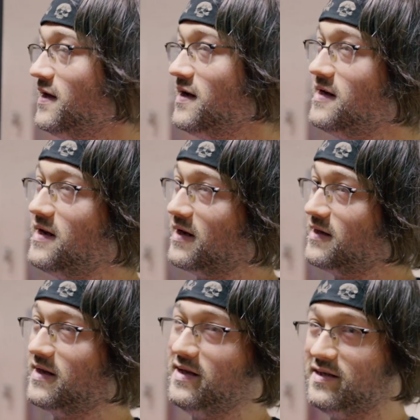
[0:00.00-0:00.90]
Did it need
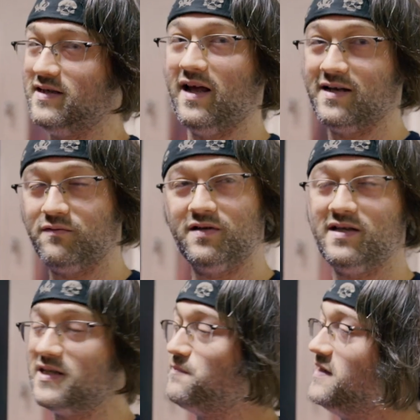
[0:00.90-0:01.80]
to like
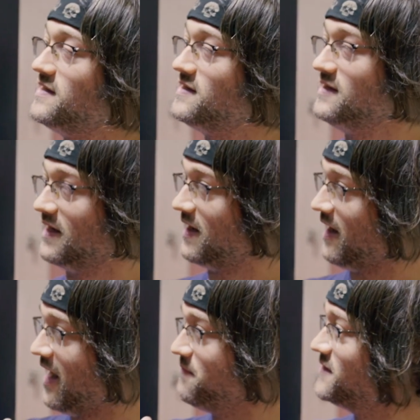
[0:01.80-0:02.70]
did its species need to
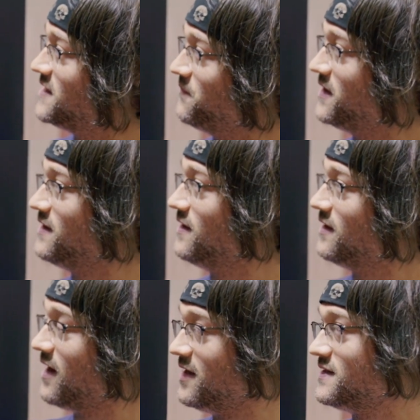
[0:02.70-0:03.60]
climb something
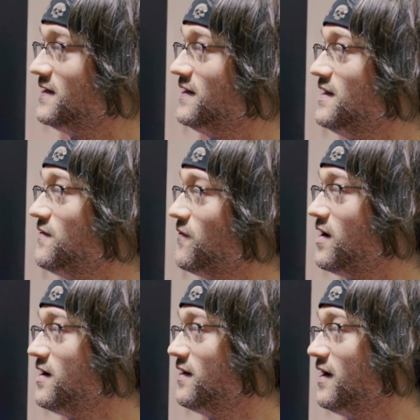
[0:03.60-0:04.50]
constantly?
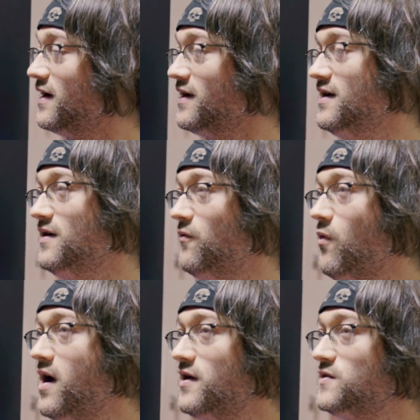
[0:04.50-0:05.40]
Right. Like
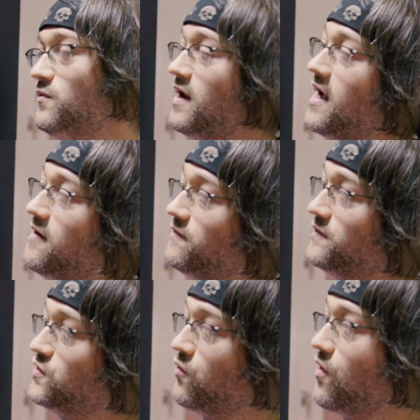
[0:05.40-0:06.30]
why else would it have
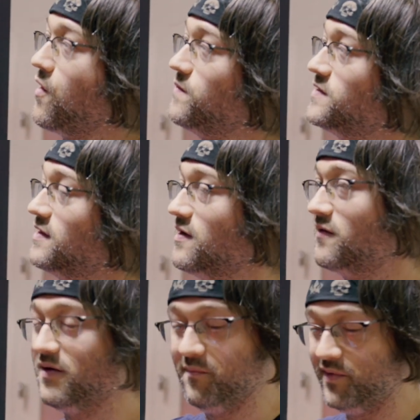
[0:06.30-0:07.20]
sword arms? Like
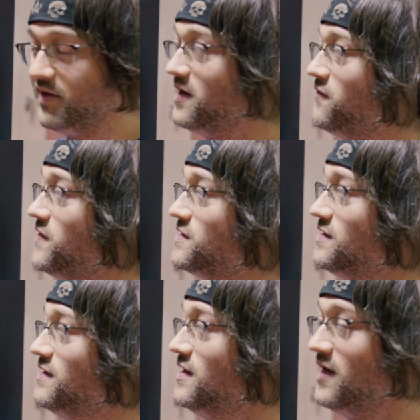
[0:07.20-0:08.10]
they're completely
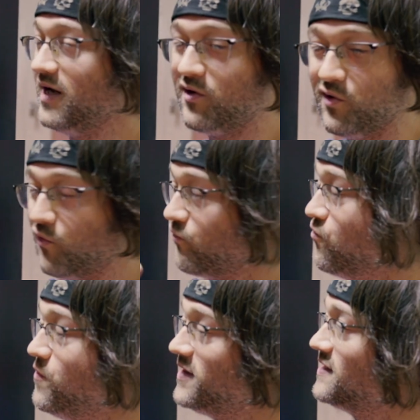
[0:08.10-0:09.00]
inefficient. It couldn't
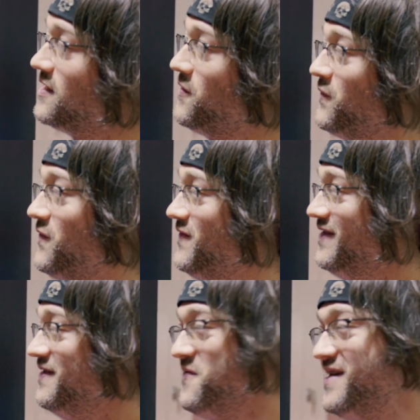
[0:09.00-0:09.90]
groom itself.
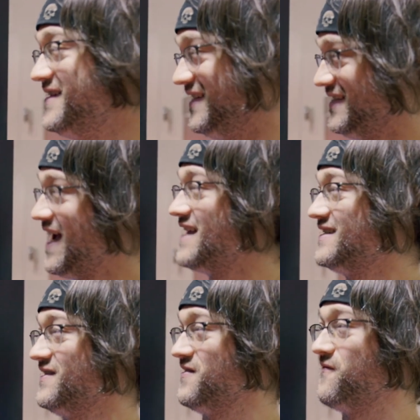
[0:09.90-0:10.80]
It'd be right, a
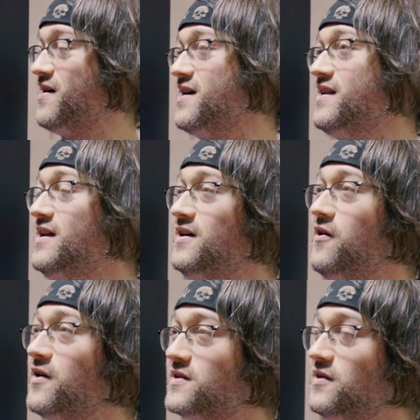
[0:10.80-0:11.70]
disaster, right. right?
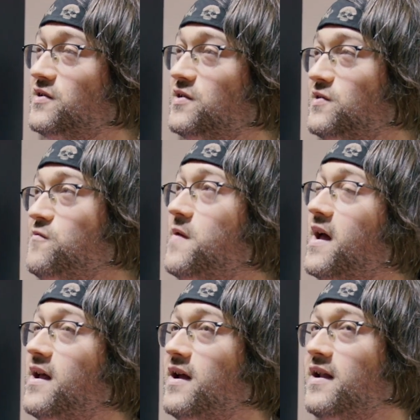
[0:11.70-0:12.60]
Okay, so let's assume
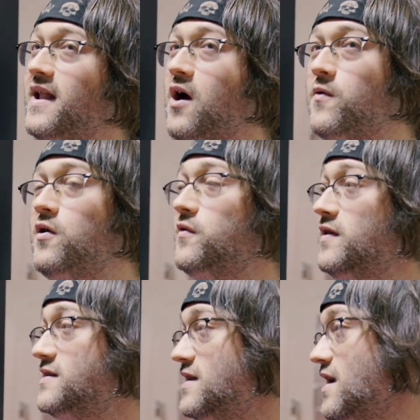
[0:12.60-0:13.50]
that now we know
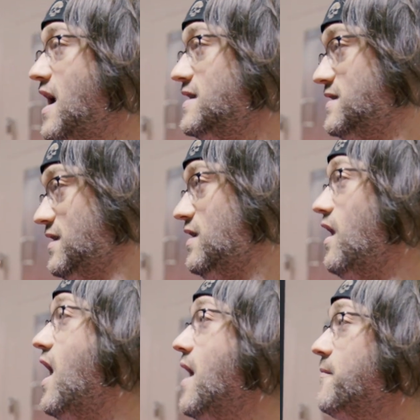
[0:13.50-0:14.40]
that this thing has to
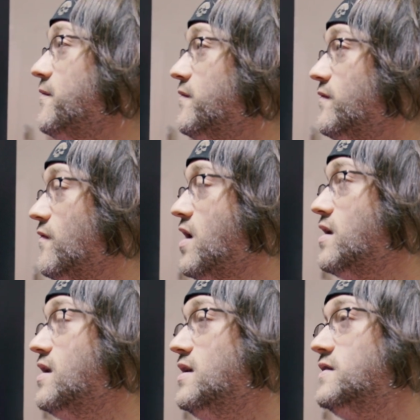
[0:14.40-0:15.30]
climb,
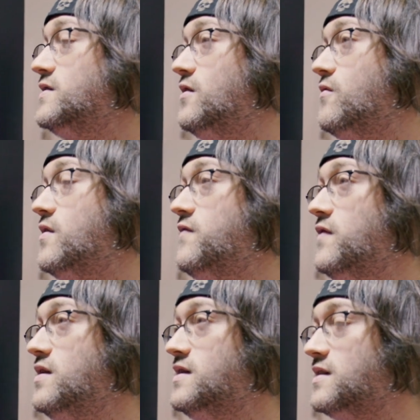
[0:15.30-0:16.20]
right? So if
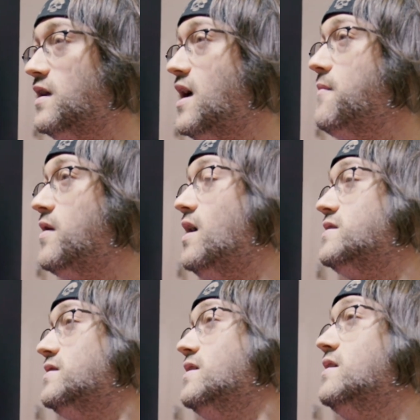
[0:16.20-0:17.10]
it needs to climb
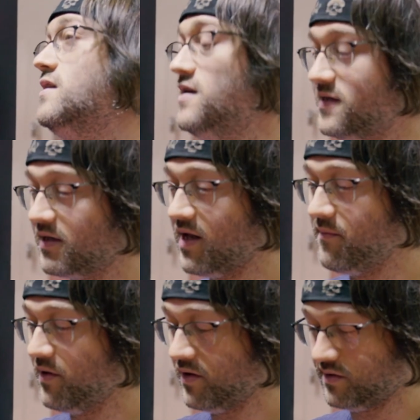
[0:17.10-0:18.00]
constantly, it needs to
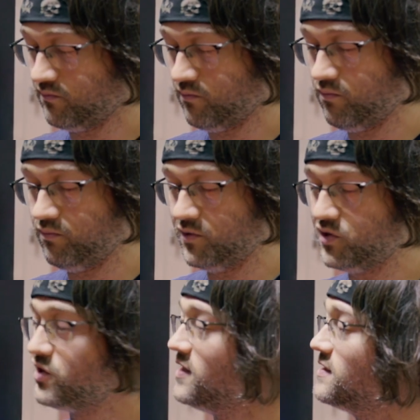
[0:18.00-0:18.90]
climb because
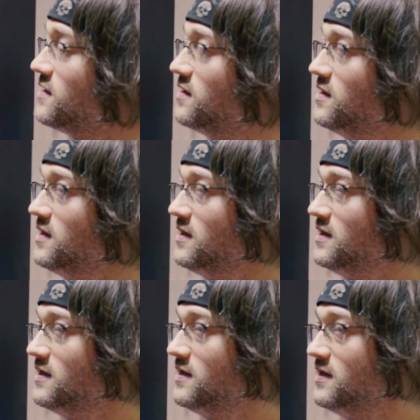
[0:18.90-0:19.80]
it's chasing,
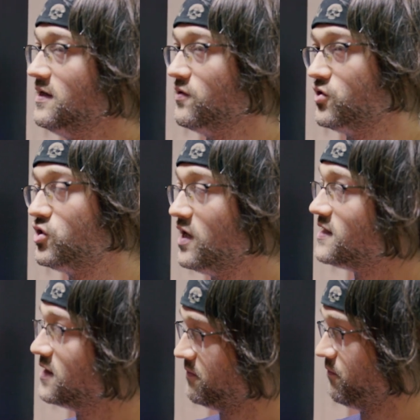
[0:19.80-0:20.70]
either it's
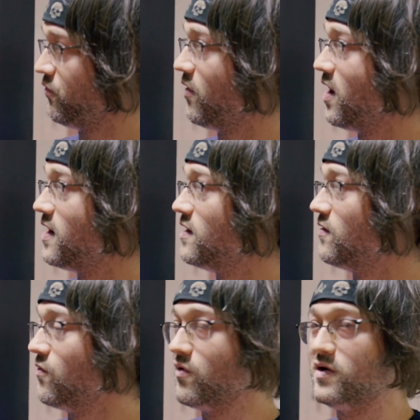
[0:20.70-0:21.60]
chasing
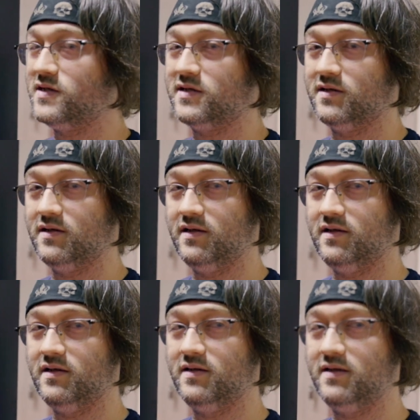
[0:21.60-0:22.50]
prey or it's
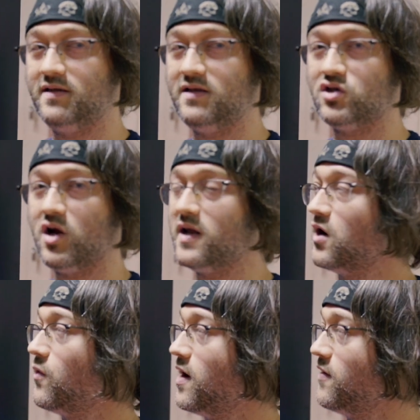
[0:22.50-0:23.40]
trying to
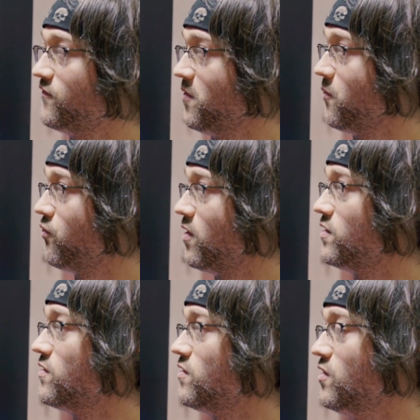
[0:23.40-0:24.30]
get away from a
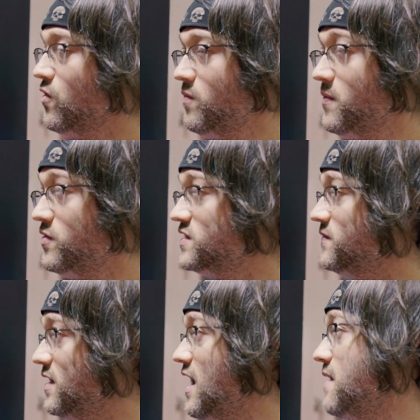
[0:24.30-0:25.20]
predator. Maybe there's something